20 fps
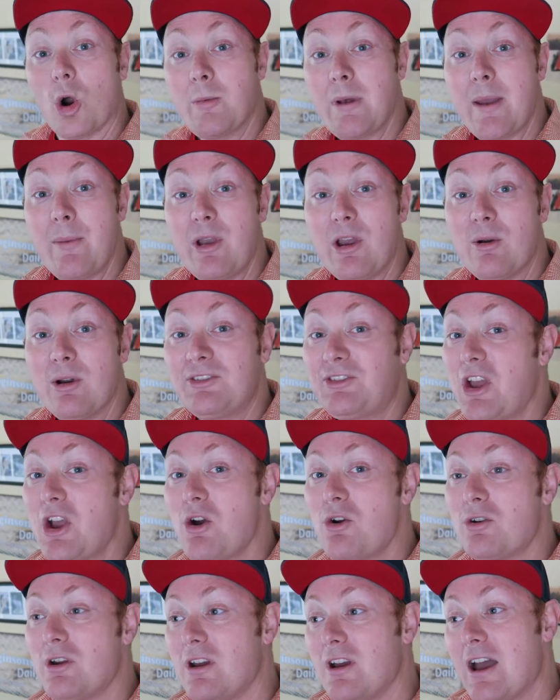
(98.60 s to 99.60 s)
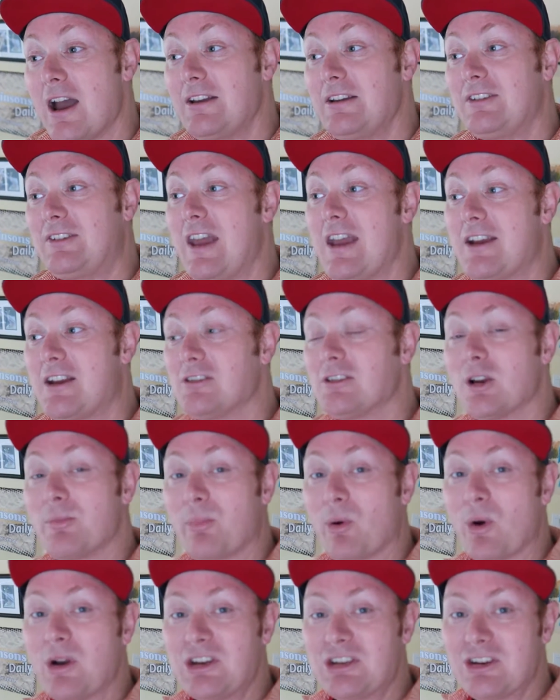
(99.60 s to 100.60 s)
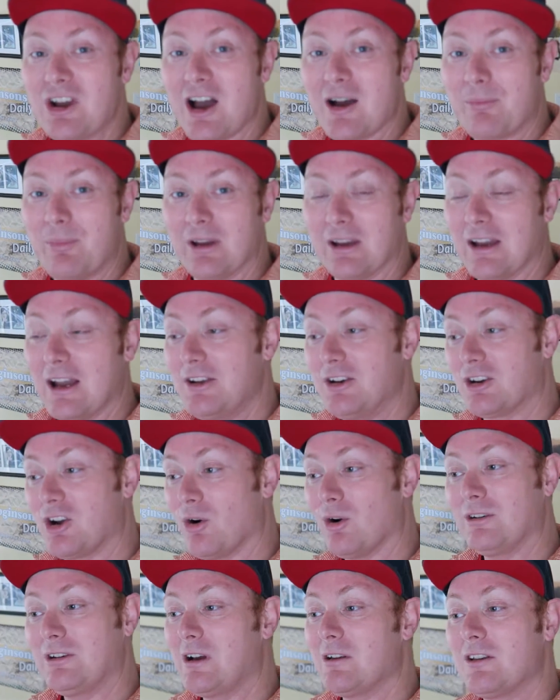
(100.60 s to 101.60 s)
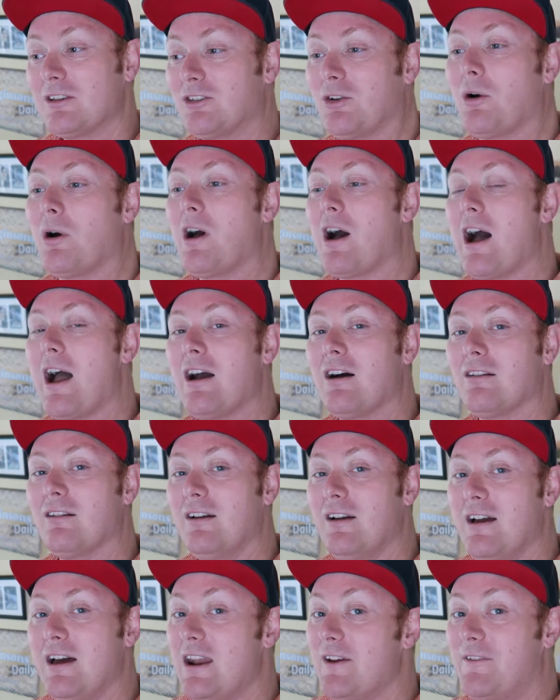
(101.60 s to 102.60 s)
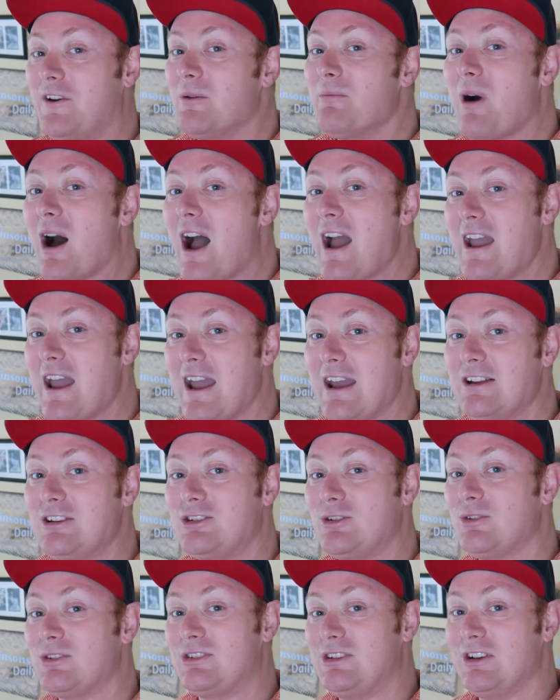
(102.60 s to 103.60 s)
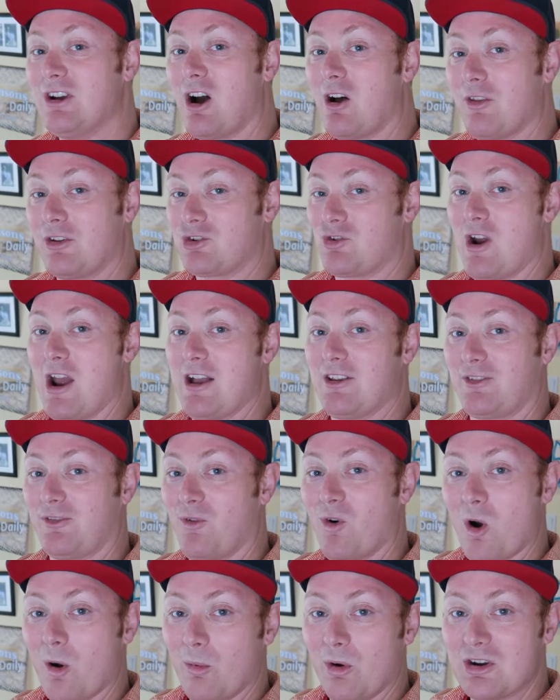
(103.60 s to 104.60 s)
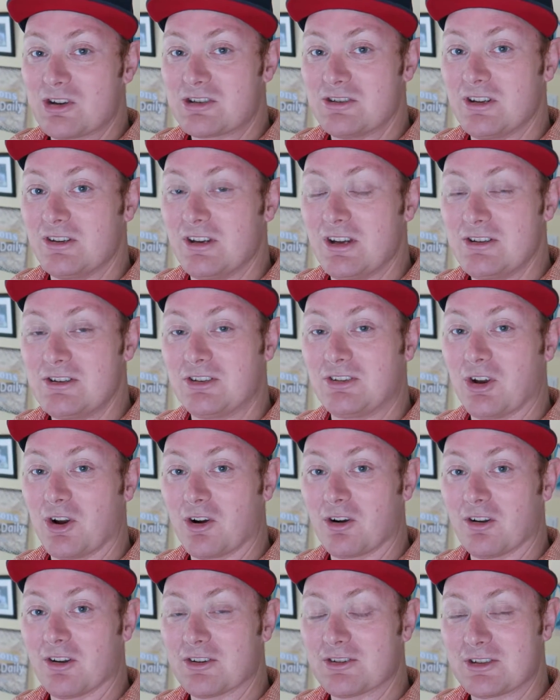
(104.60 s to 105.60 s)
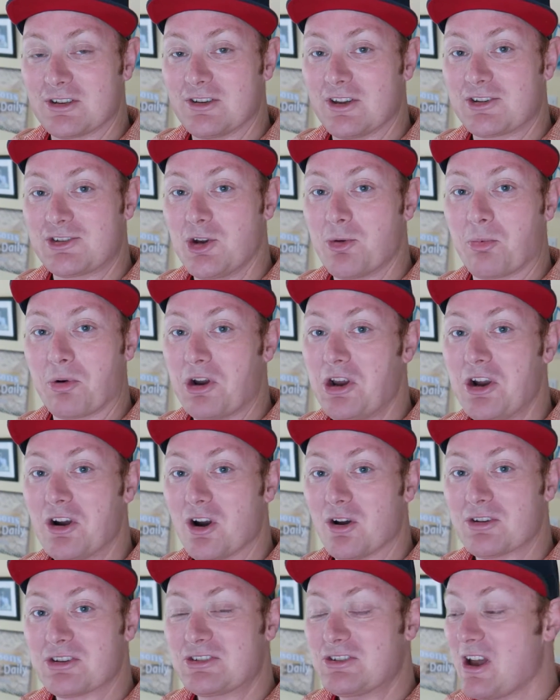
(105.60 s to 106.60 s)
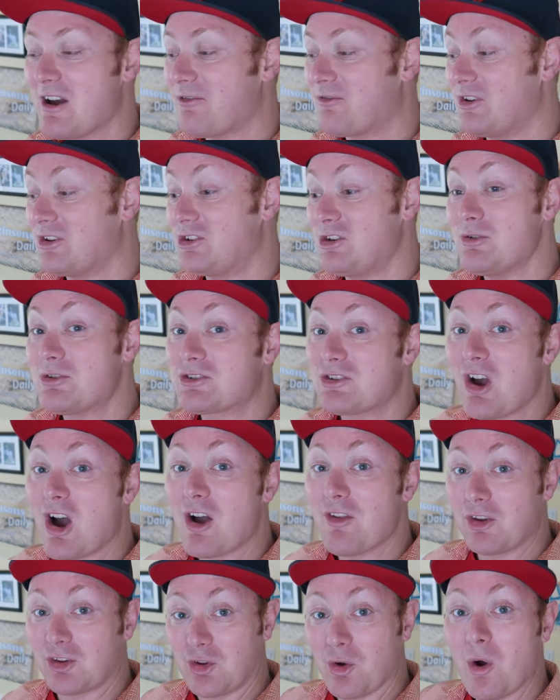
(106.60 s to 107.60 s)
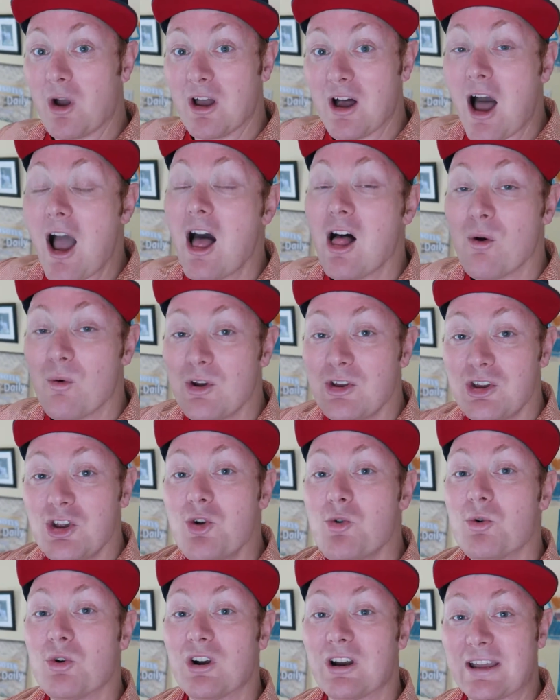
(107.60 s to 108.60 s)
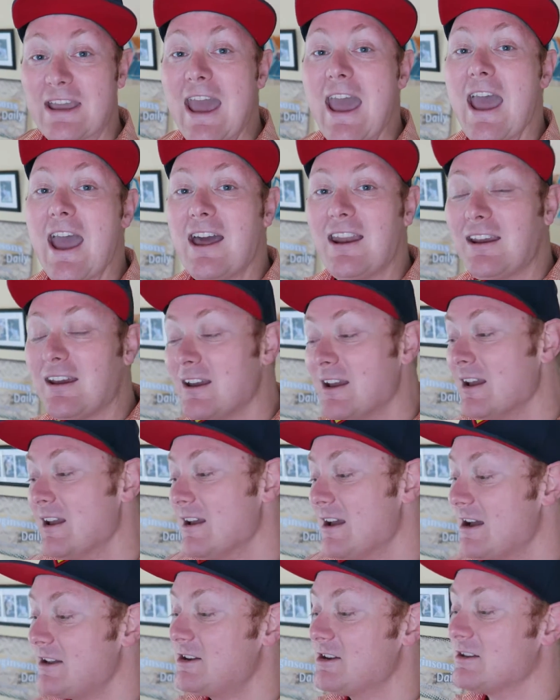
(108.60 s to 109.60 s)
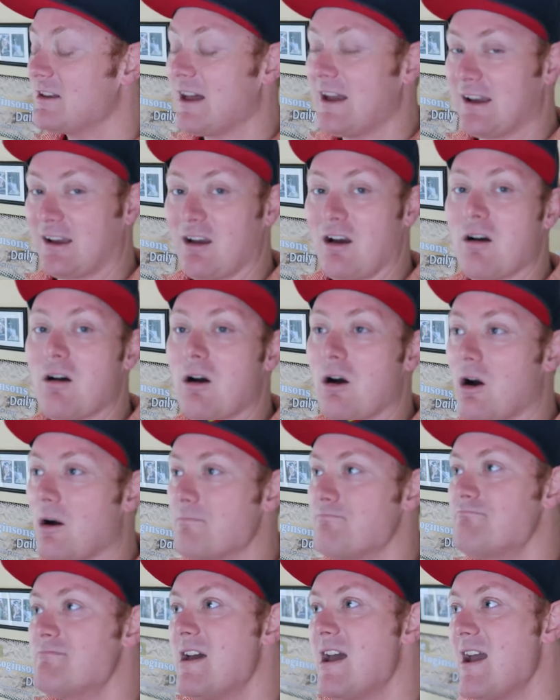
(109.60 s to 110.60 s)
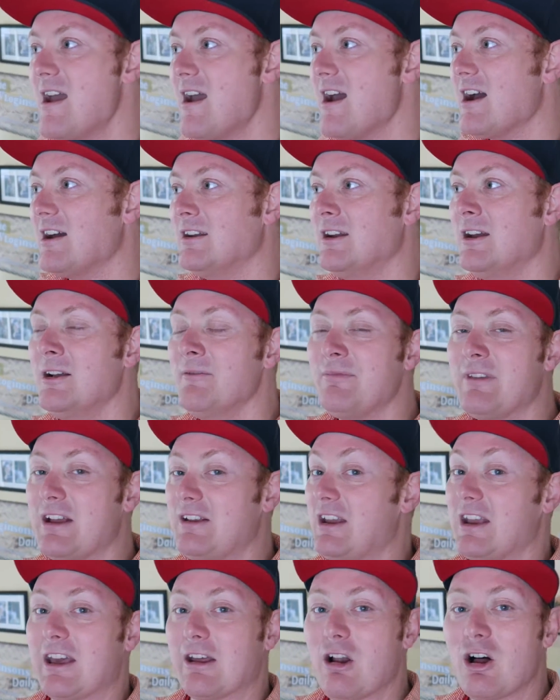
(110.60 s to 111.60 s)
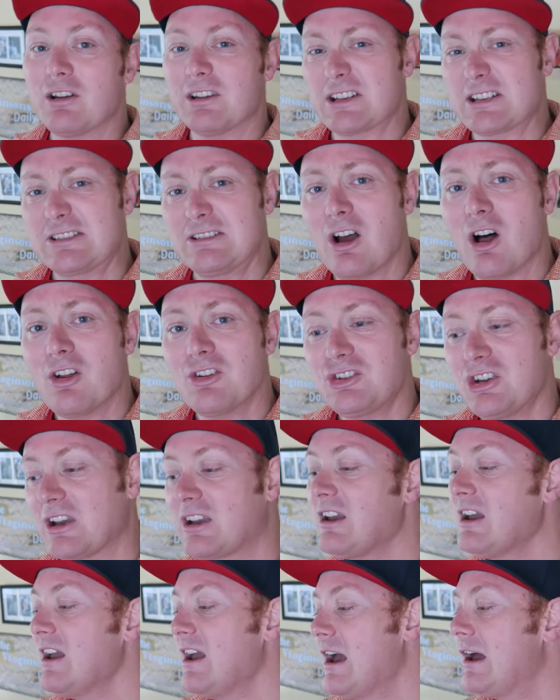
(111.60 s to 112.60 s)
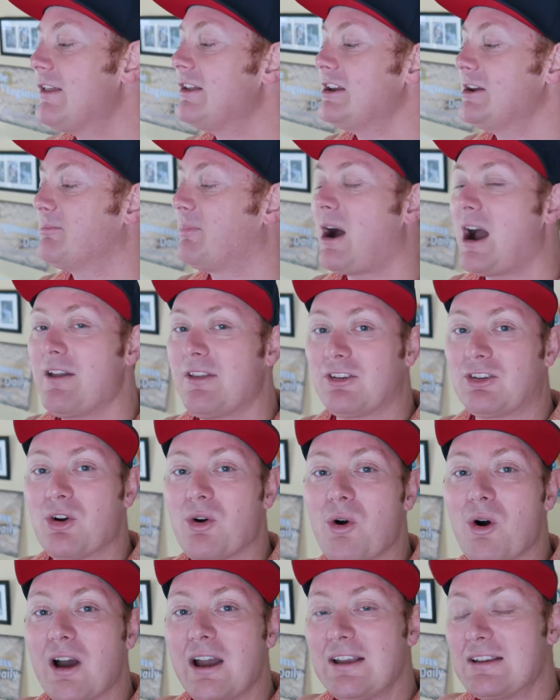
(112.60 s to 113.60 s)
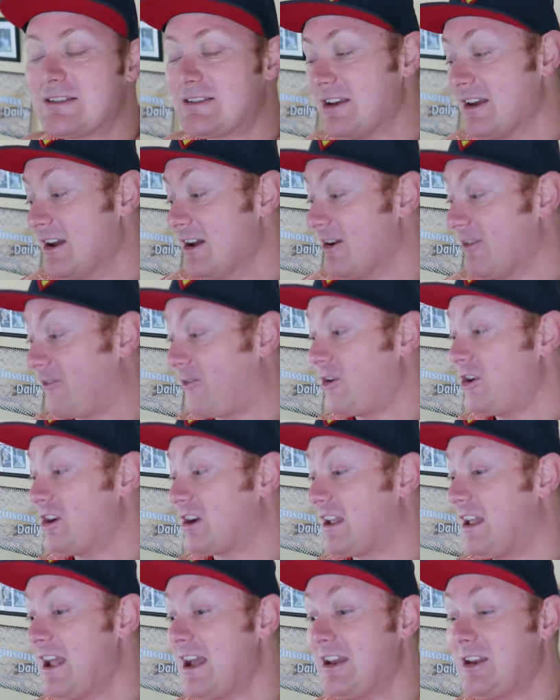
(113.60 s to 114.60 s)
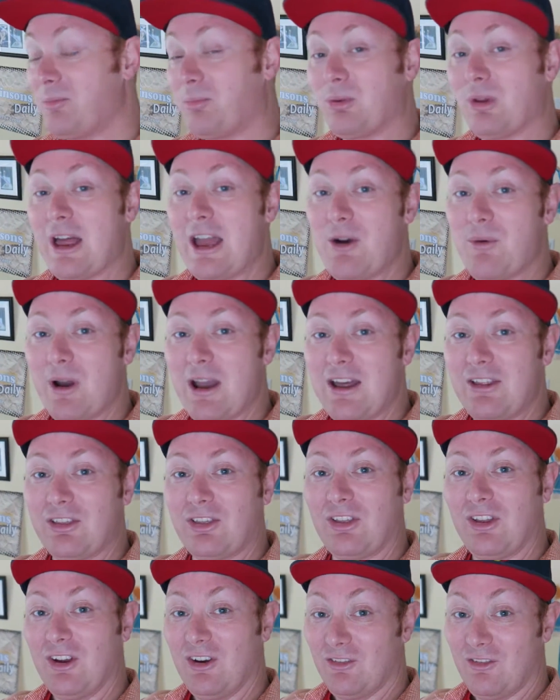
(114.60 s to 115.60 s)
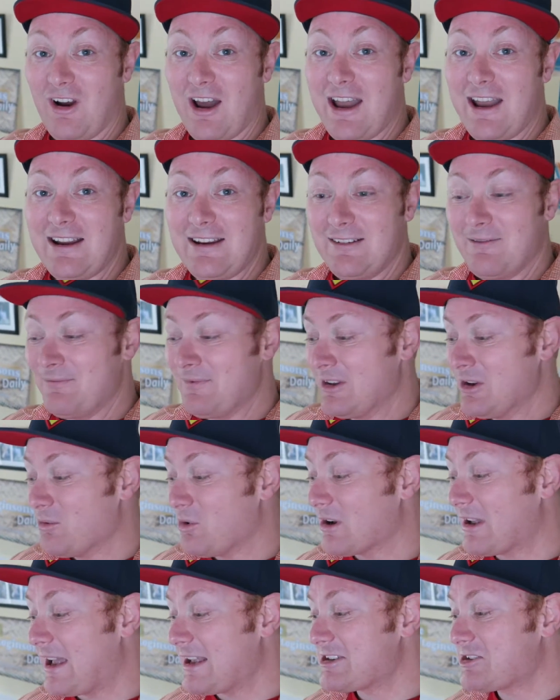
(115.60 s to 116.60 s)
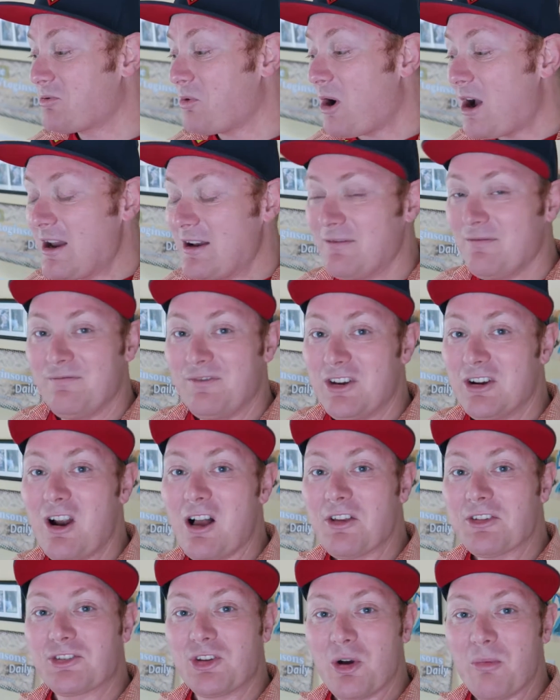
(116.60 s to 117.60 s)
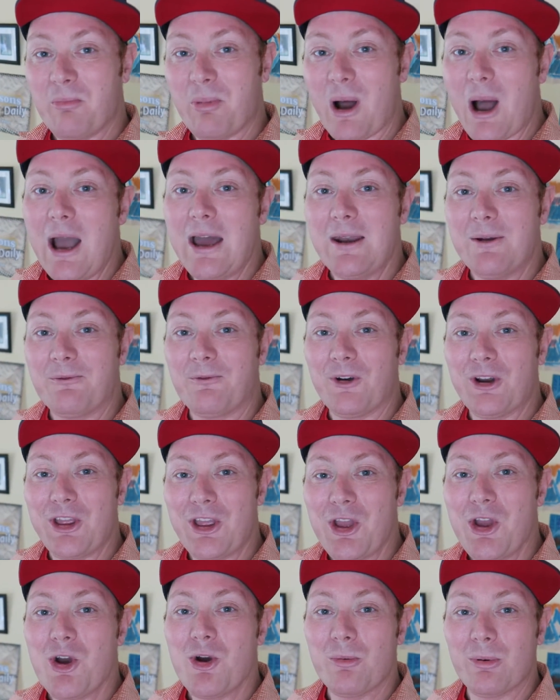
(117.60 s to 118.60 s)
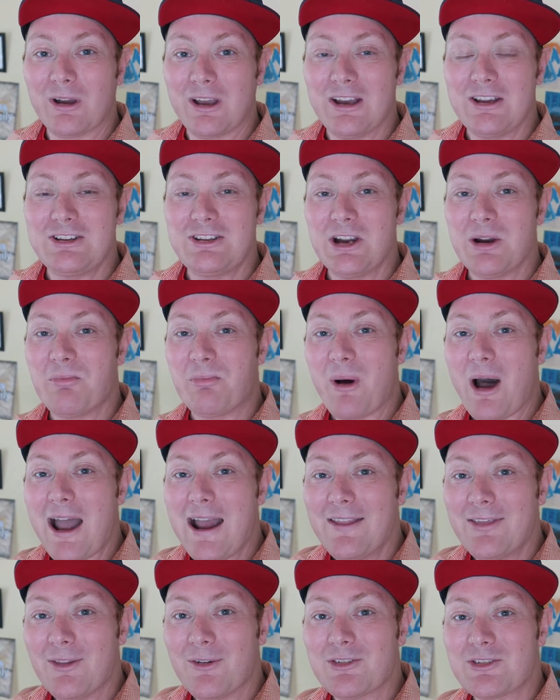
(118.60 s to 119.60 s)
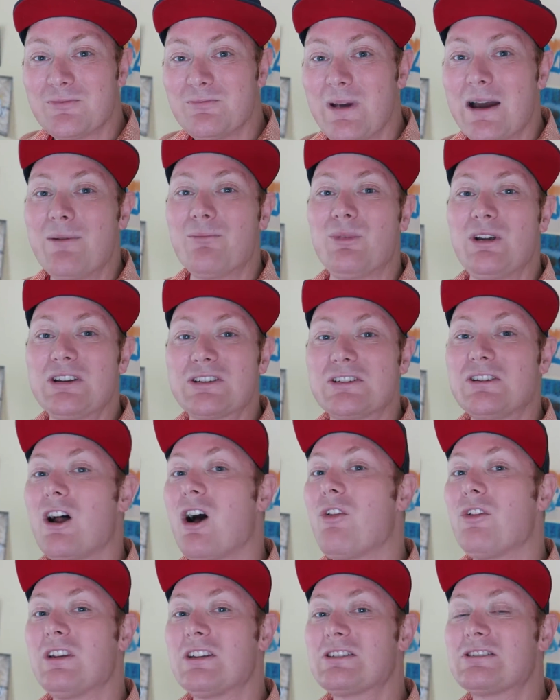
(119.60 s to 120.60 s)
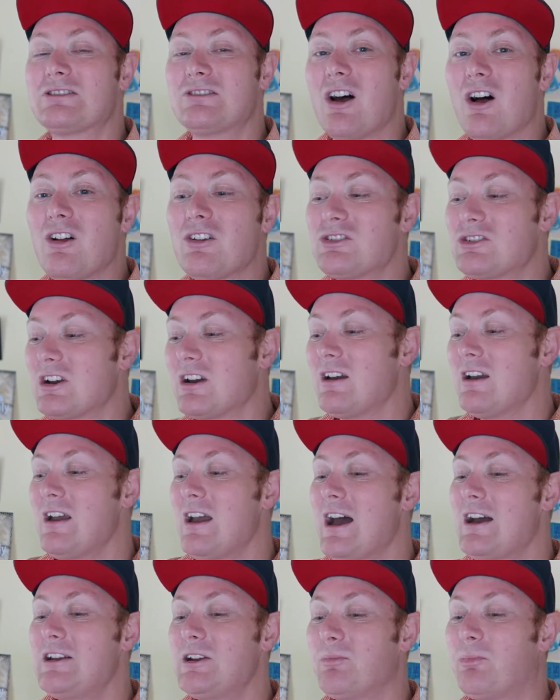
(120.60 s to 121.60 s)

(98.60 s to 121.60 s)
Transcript: Or maybe you're a dude and you take your little boy shopping and you're going down the toy aisle, and if you're my age, you see all the Transformers and the Ninja Turtles and the superhero stuff that you saw in the toy aisle when you were a kid, and you're like, oh man, and you get all nostalgic, and then you buy the toys for your kid to play with, right? Well, guess what? You're also buying them for you because you're buying those memories and all the nostalgia, and